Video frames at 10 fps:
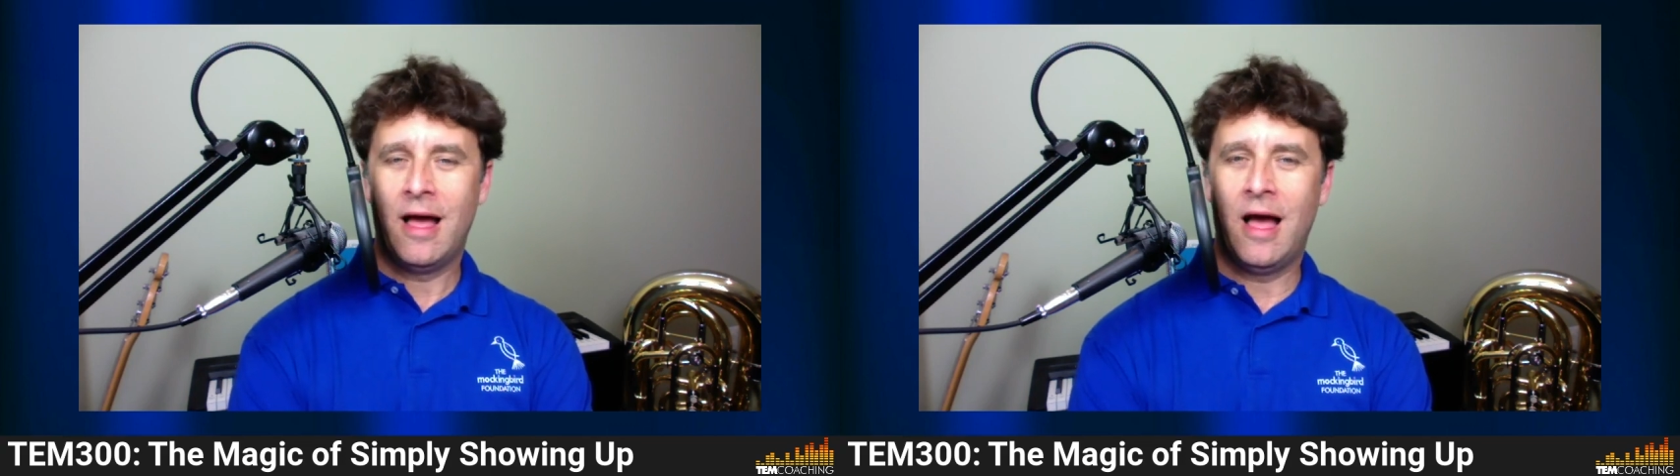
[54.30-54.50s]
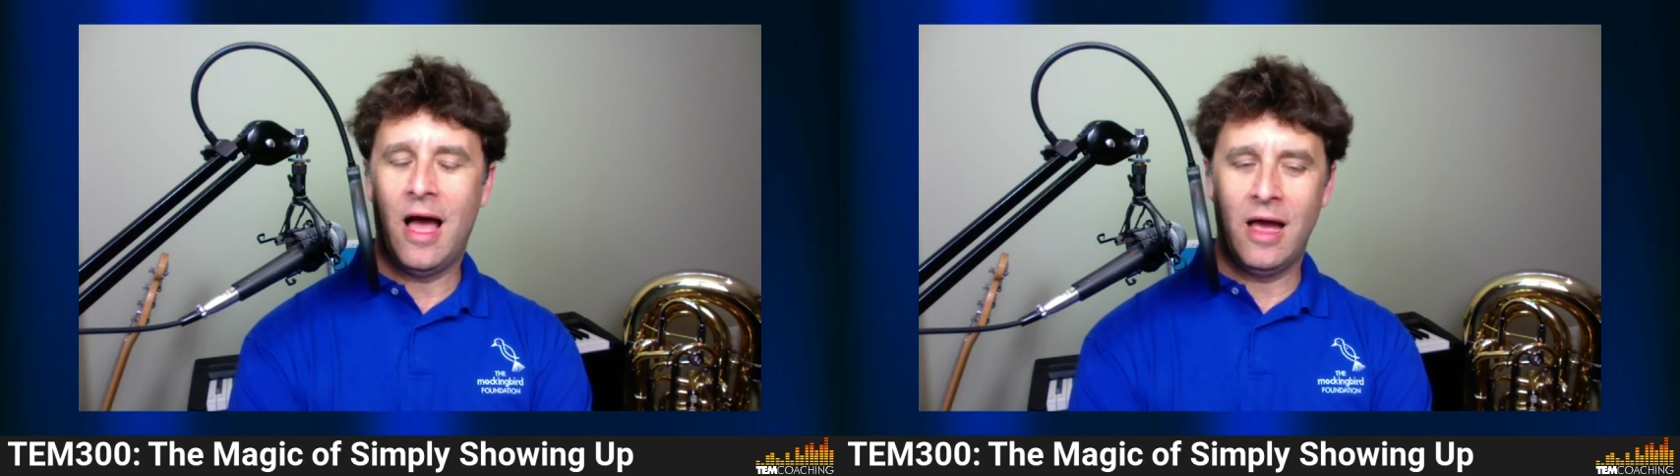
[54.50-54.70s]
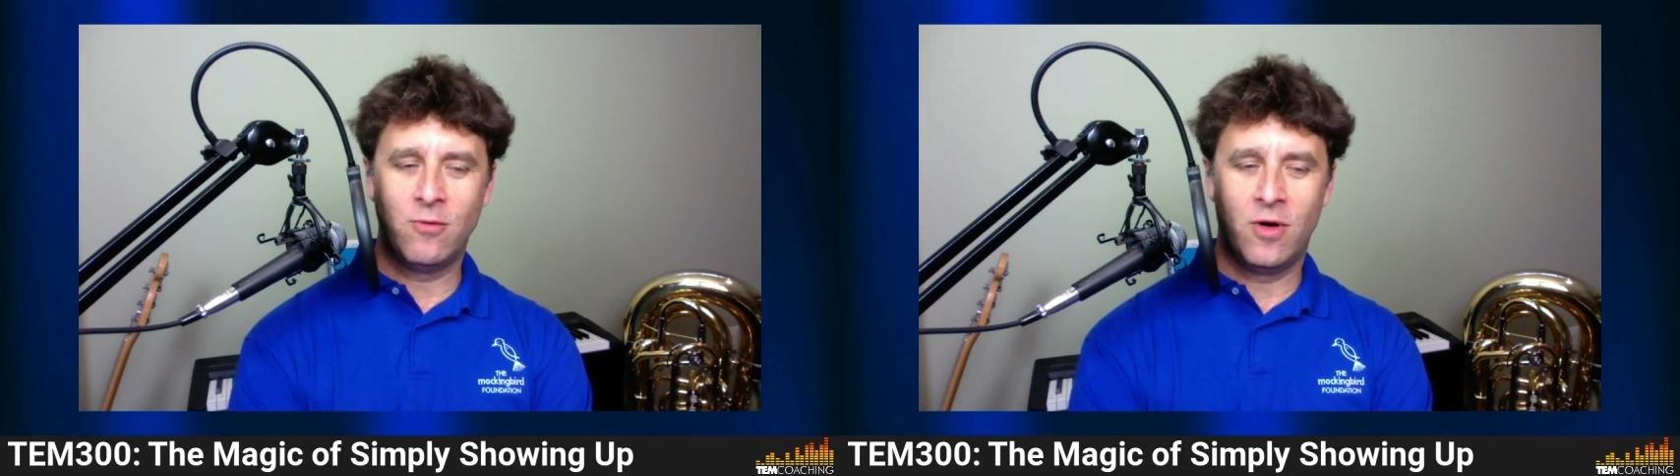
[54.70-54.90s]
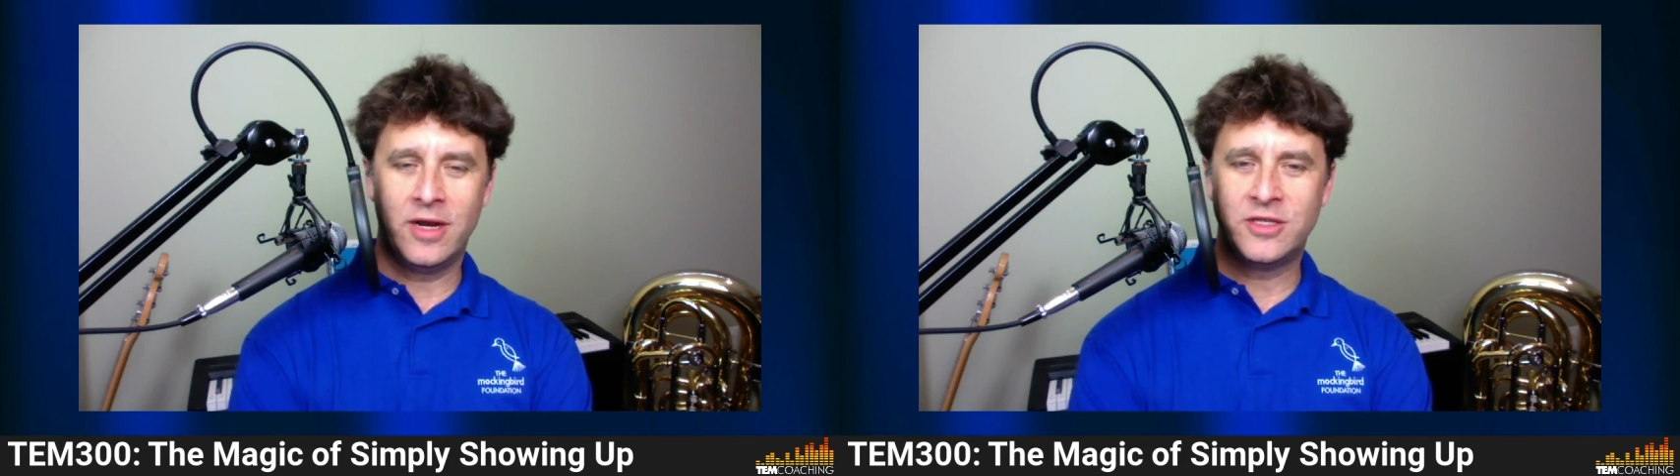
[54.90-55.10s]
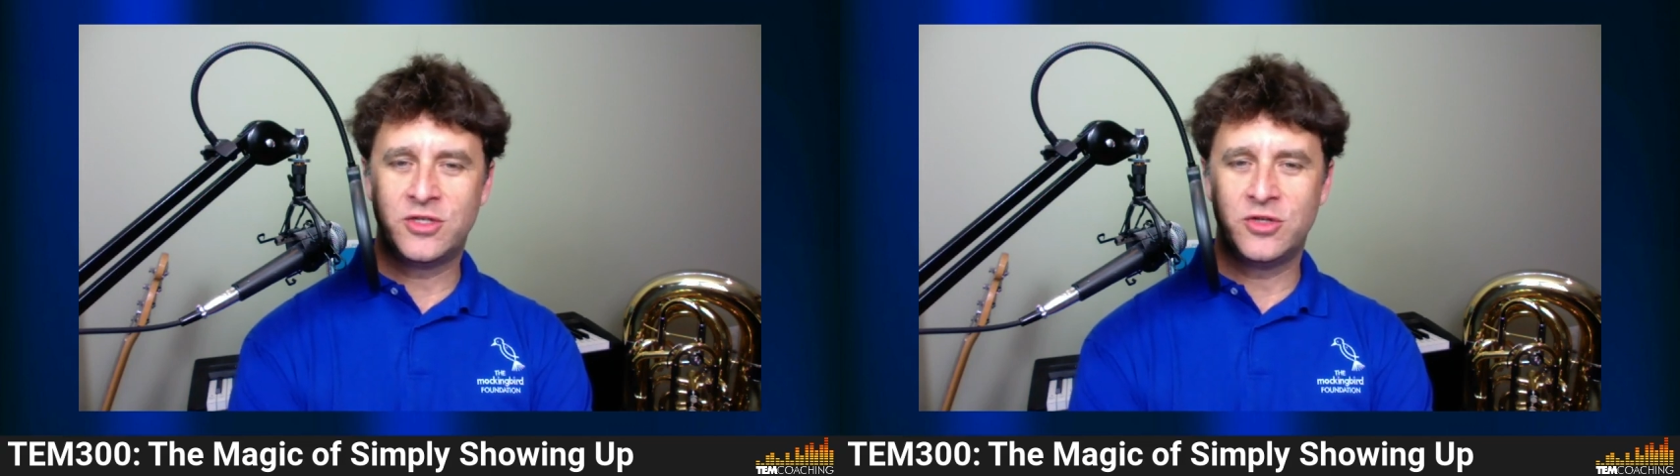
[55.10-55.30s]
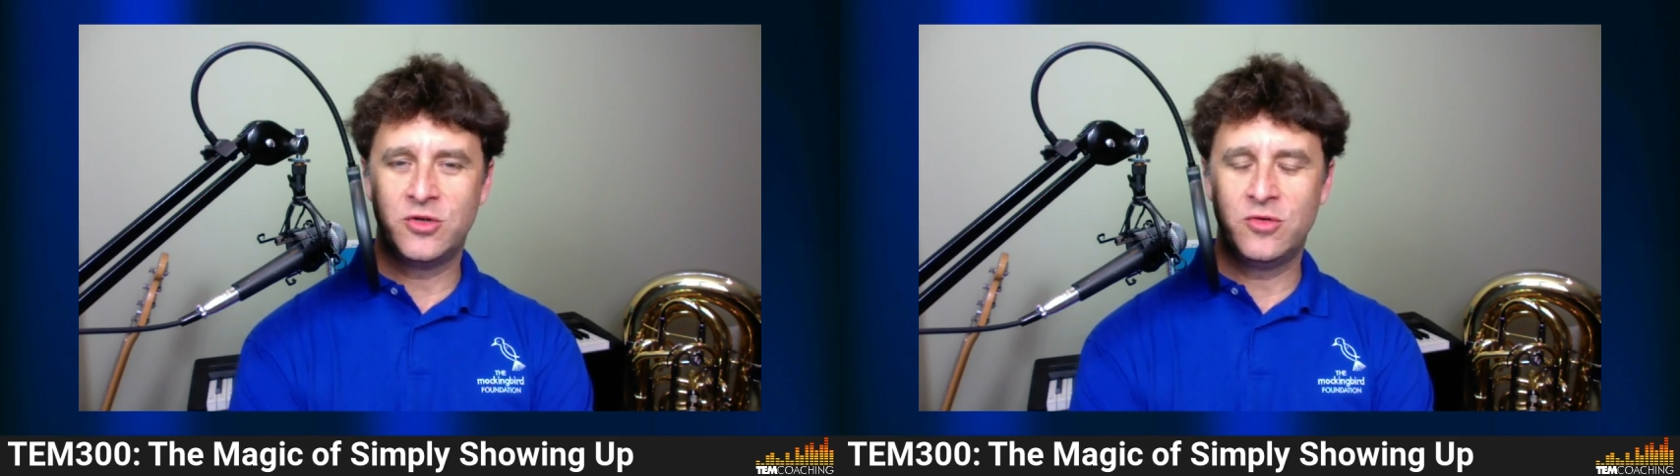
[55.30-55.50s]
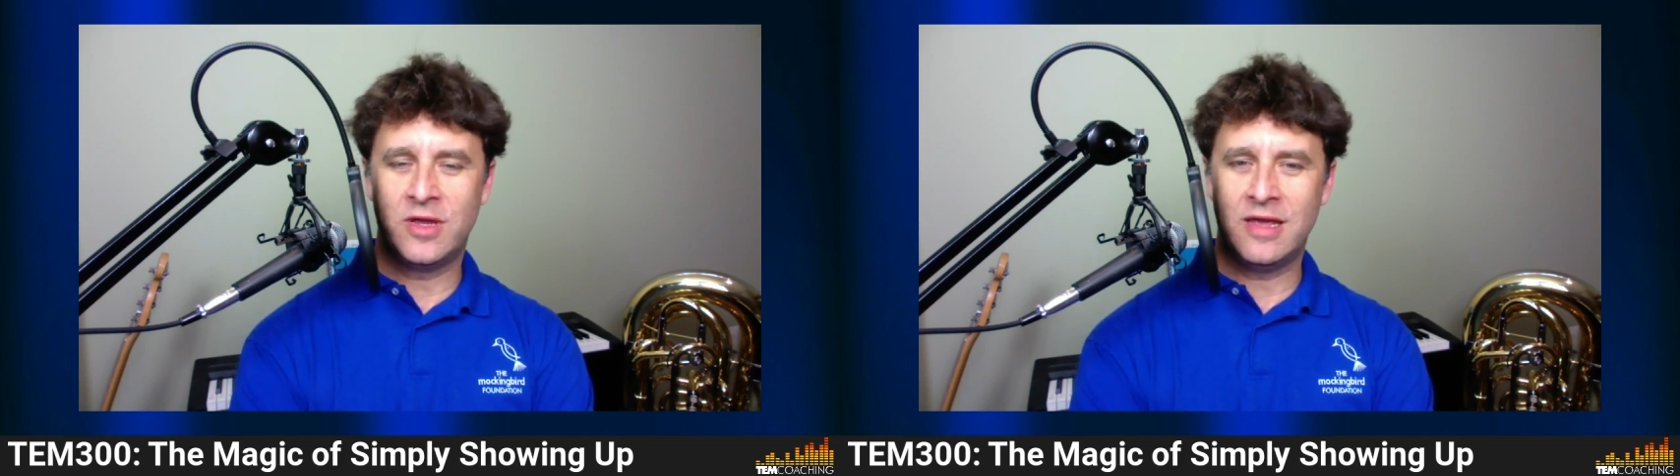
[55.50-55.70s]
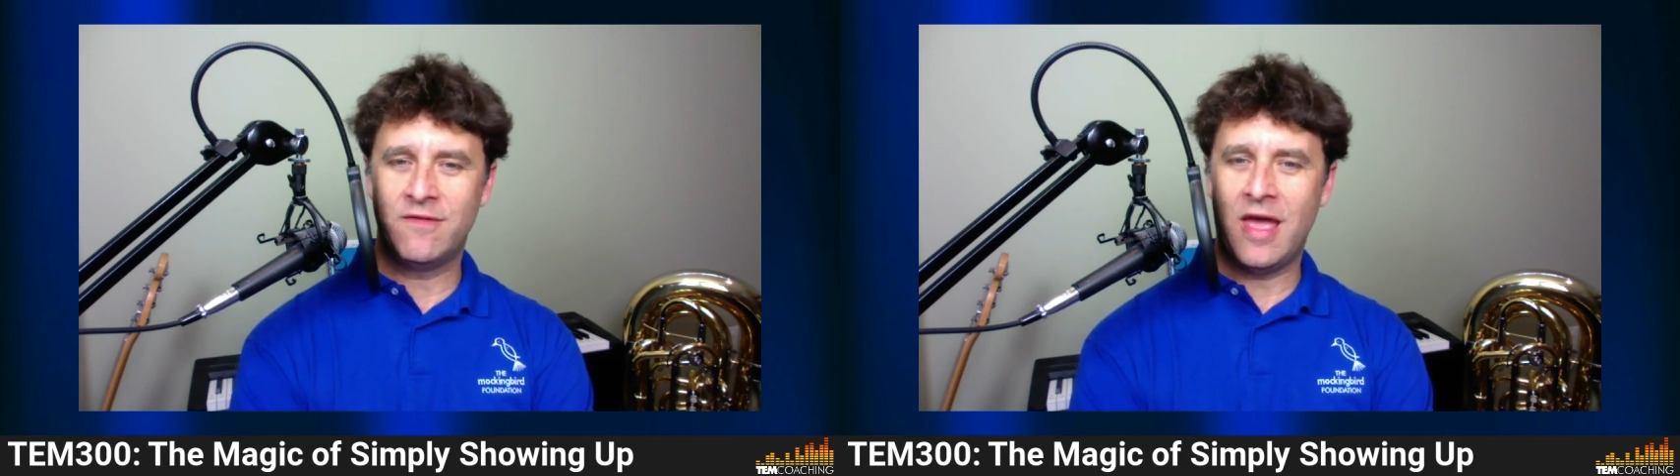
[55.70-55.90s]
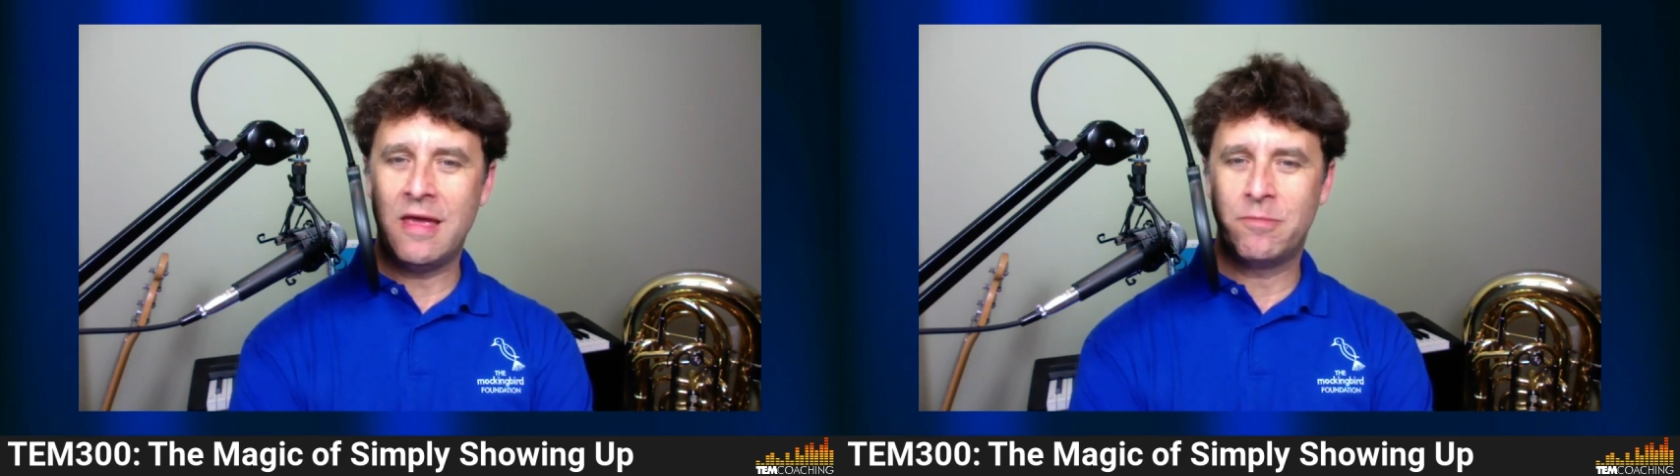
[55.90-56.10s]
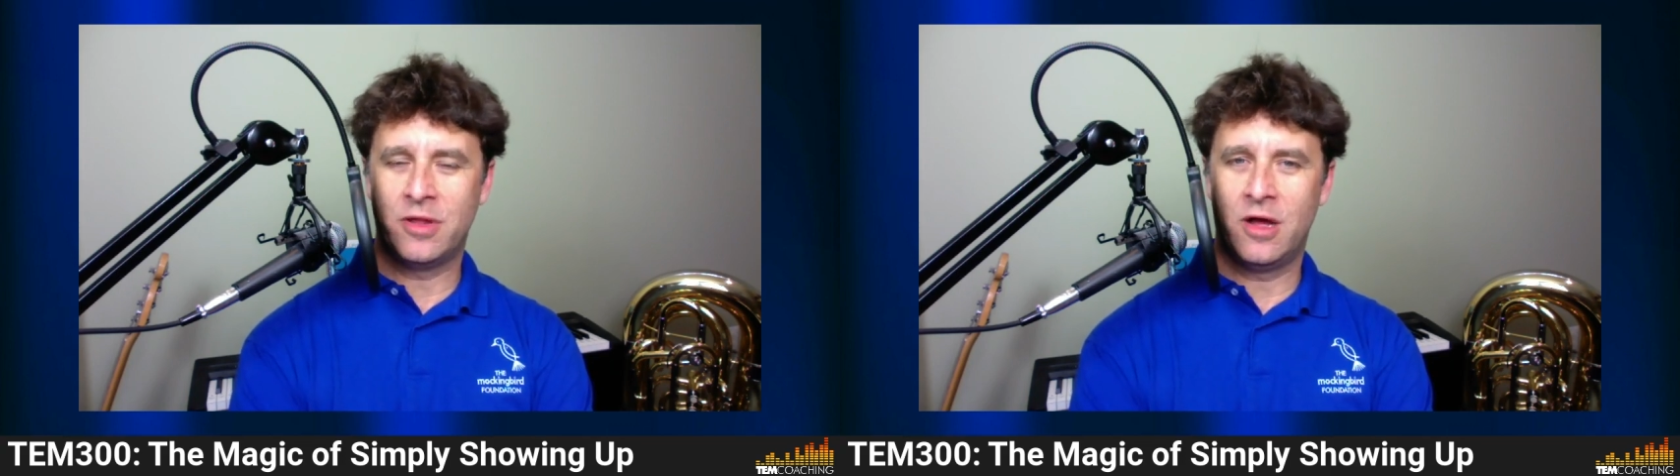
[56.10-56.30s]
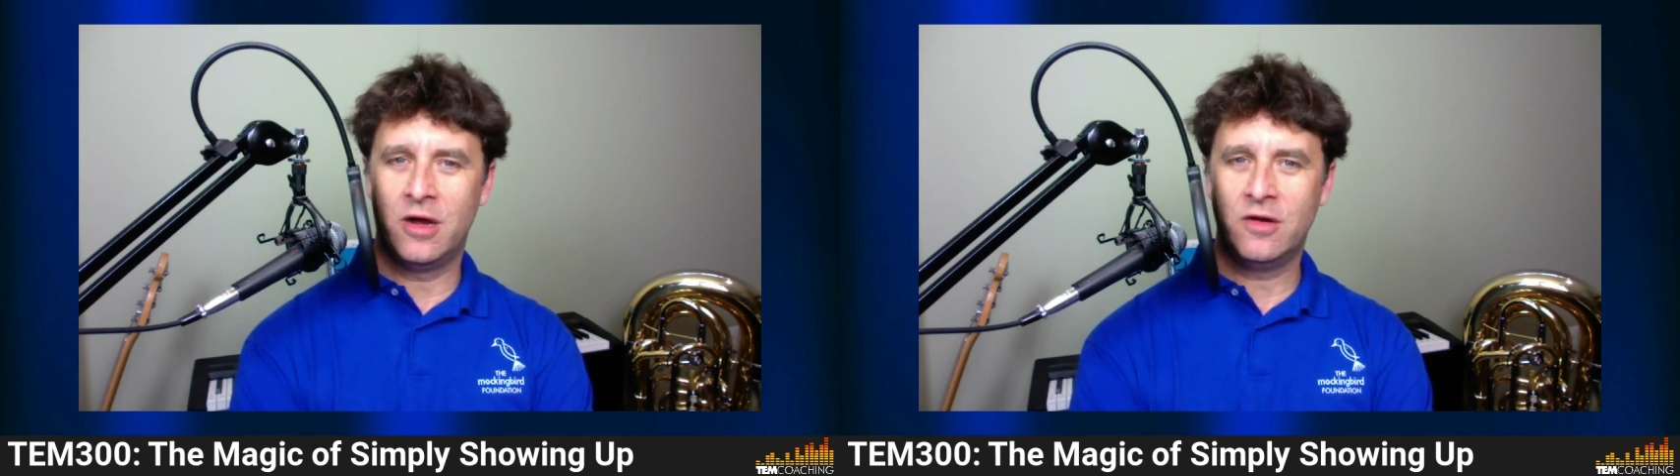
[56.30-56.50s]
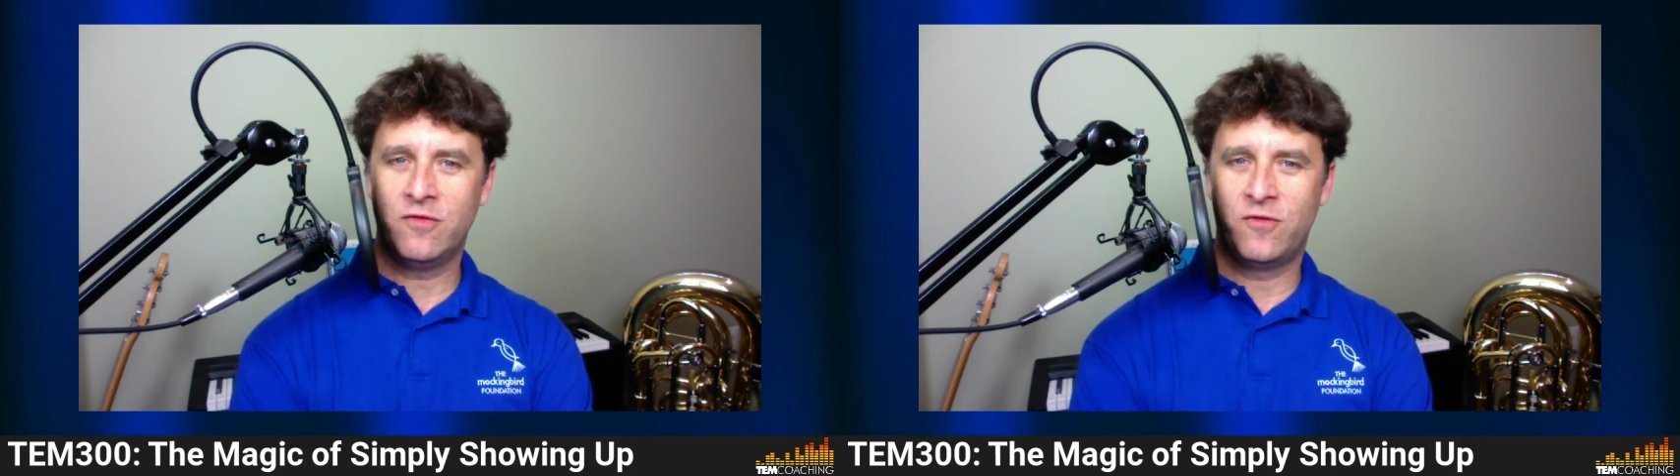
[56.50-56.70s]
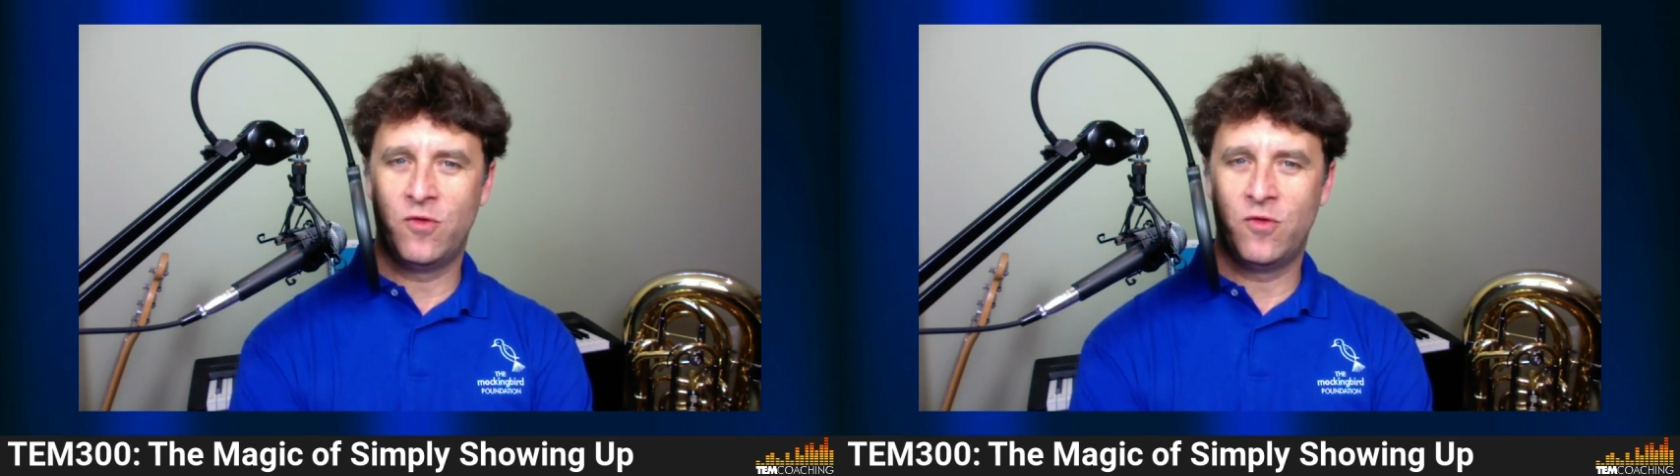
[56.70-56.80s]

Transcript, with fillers: uh, I wanted to give a plug